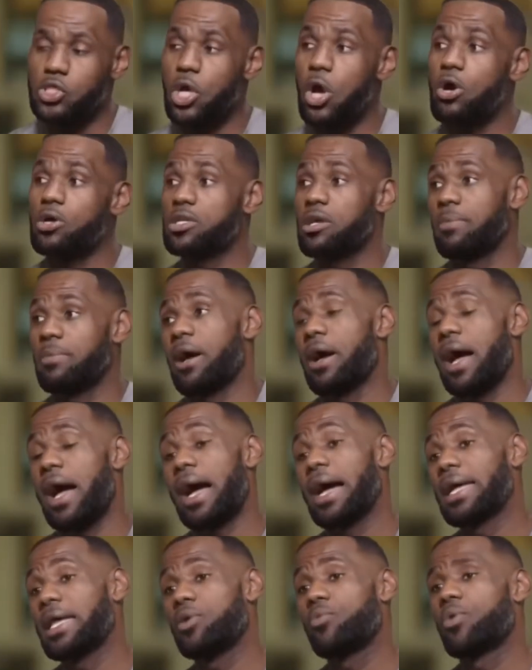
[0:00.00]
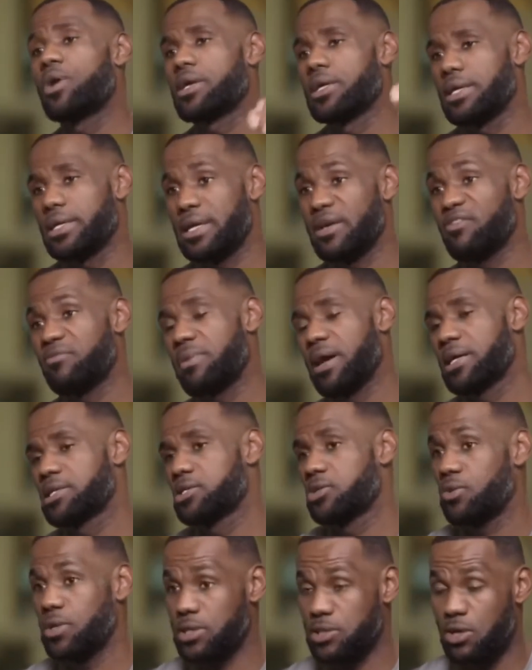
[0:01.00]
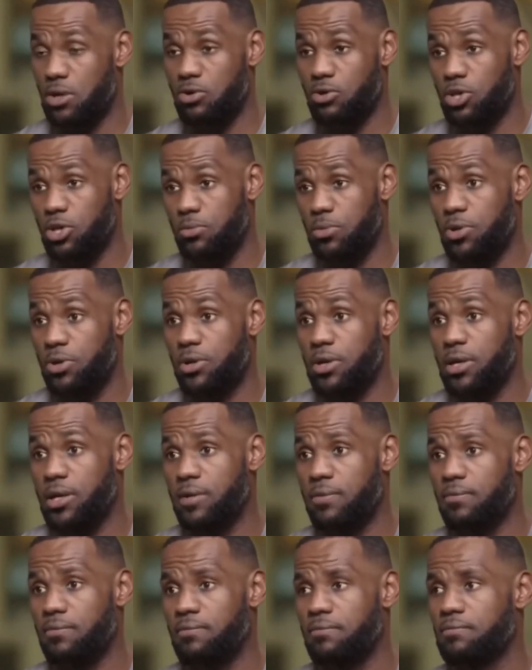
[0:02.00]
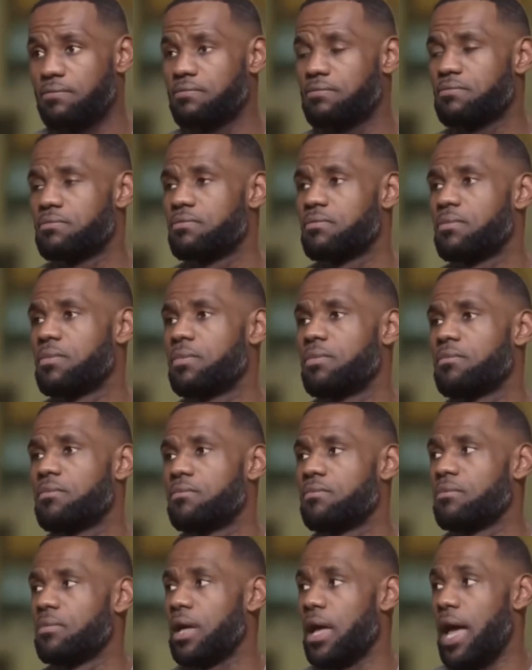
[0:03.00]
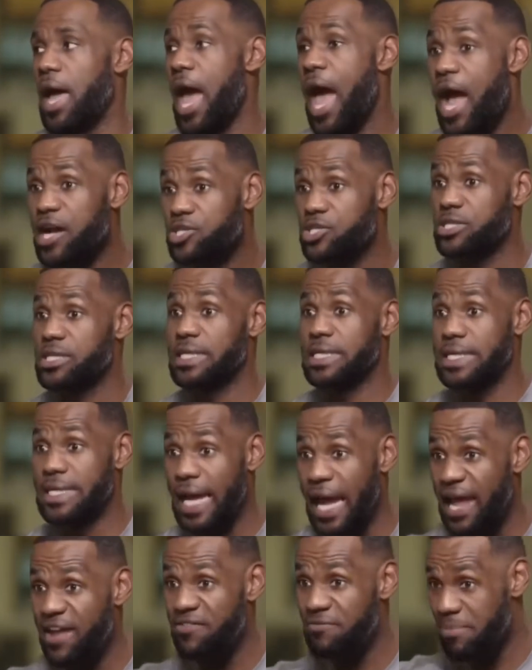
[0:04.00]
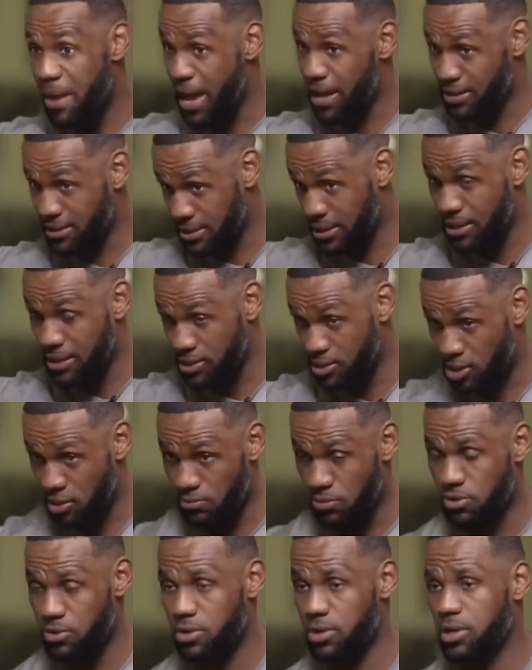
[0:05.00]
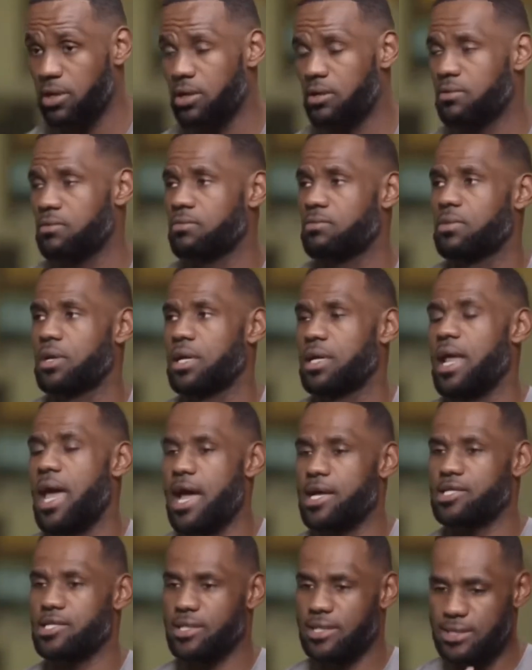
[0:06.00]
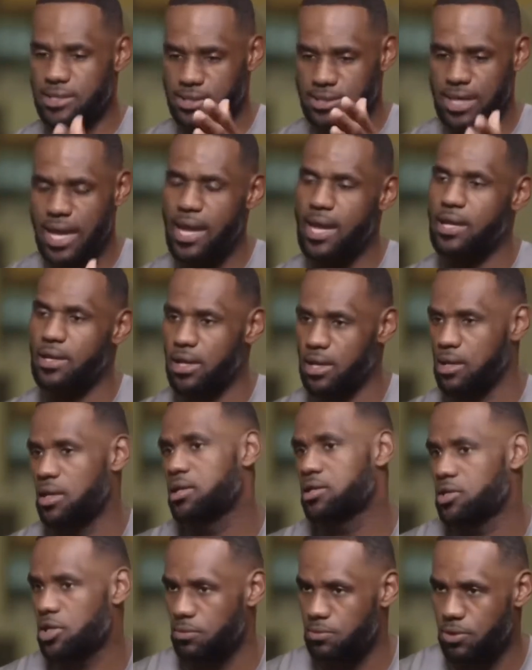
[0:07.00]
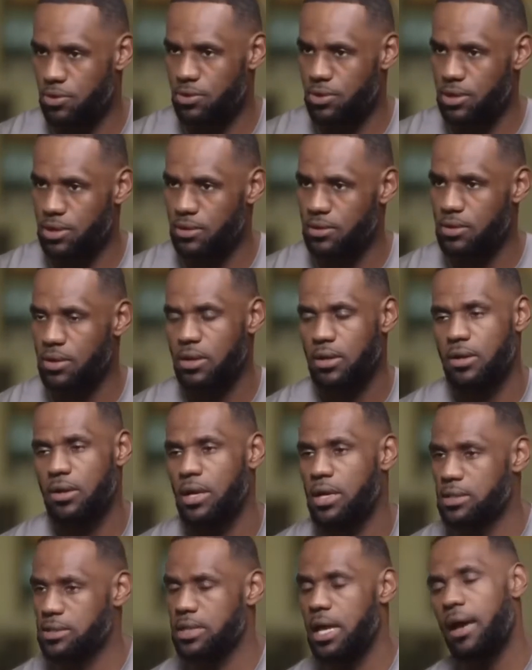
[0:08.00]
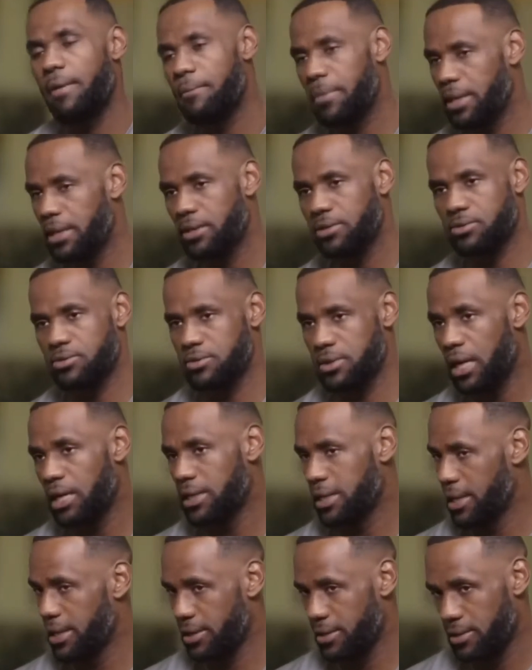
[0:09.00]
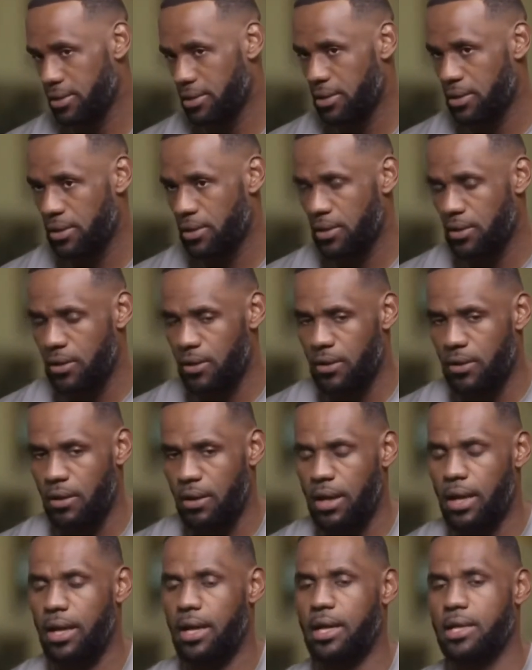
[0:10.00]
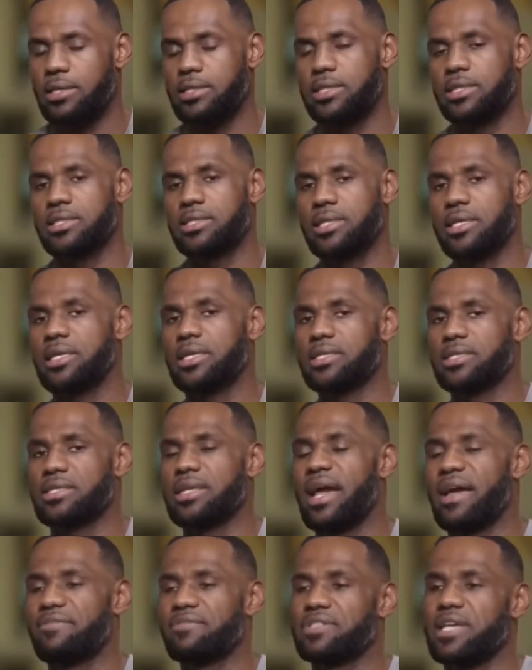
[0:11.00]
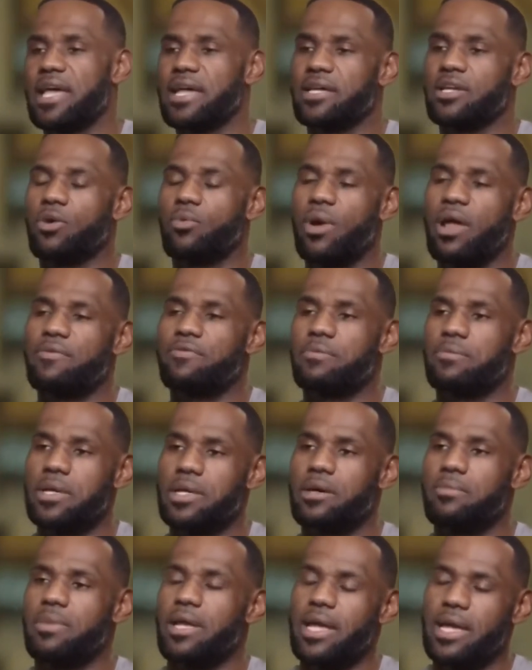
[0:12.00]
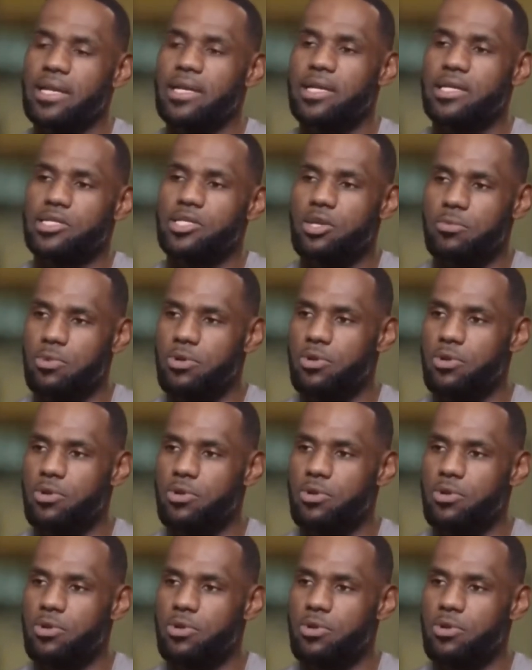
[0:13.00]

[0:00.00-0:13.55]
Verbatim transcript: talked about how he wanted to give back to his own community, actually gave back to his community, and actually stayed in his community. There's not many who've done that and to see his life taken away from him in his